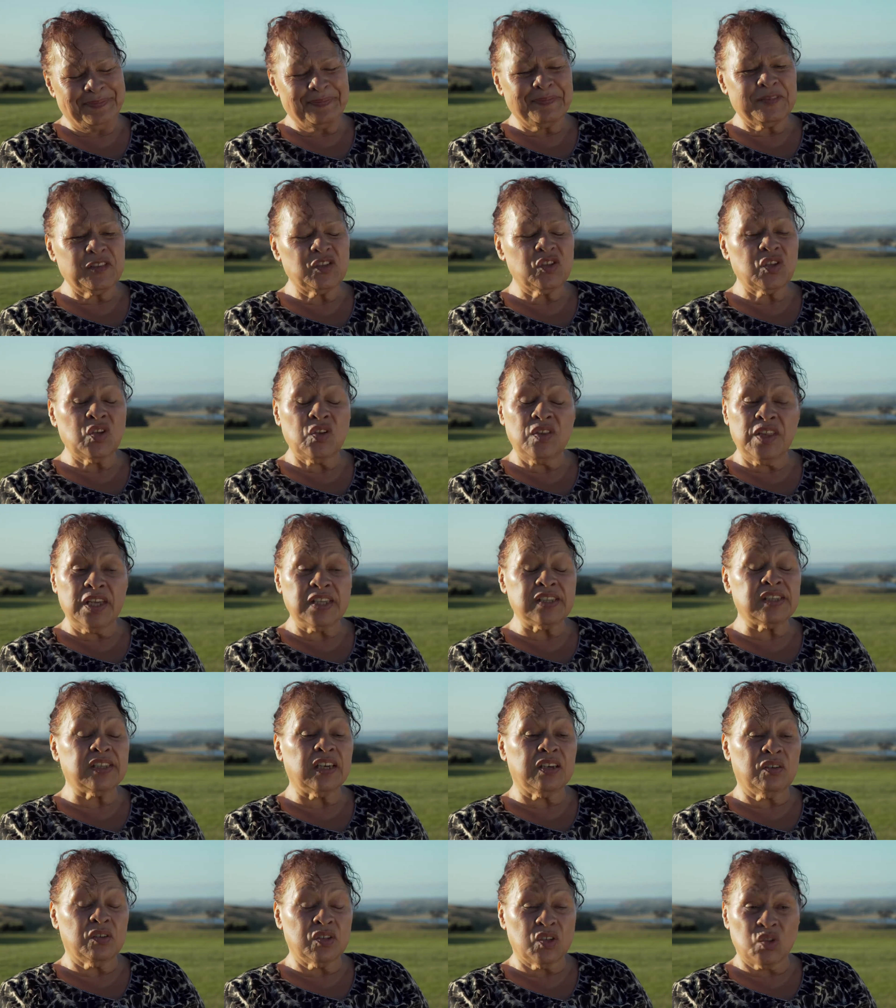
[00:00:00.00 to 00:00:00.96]
So
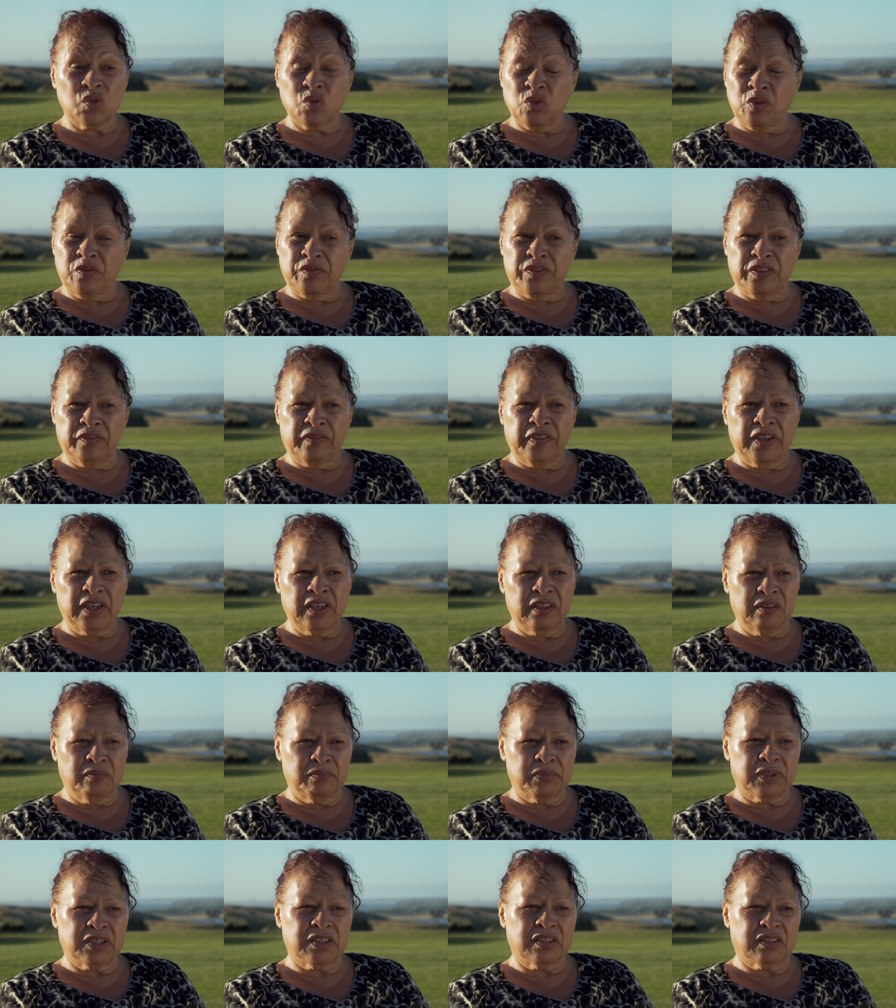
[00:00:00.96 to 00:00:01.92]
that's how it sort of
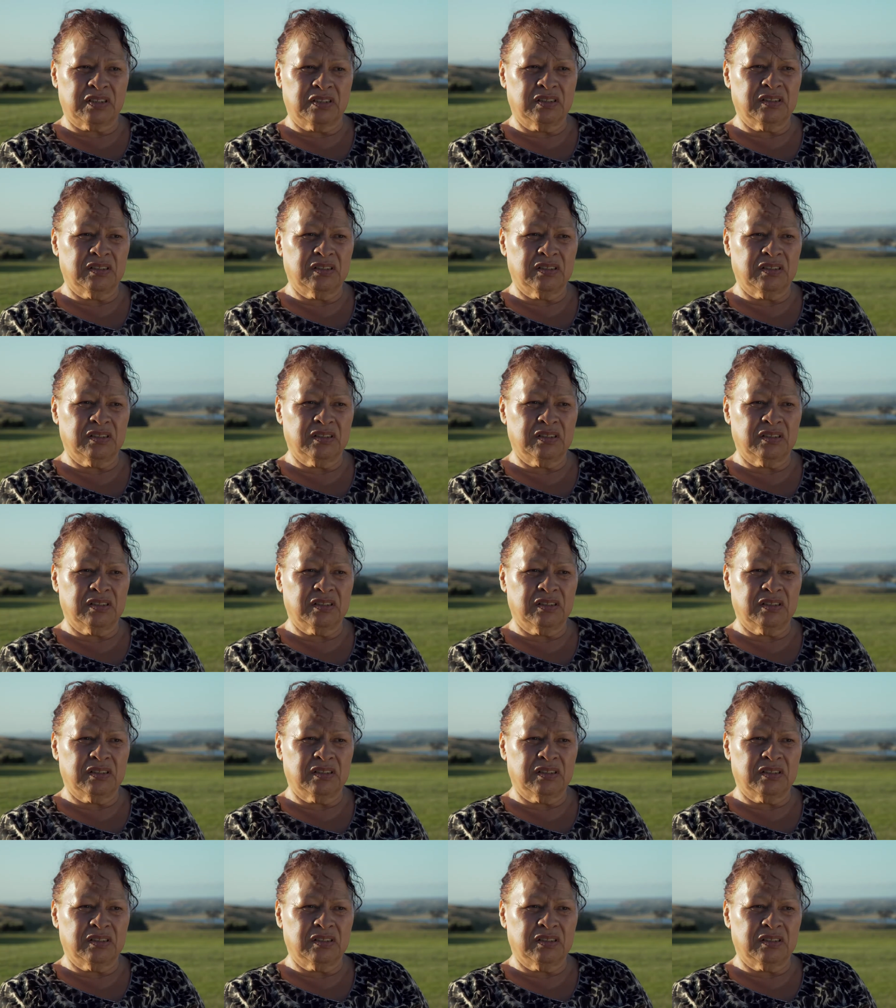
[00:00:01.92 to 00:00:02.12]
developed.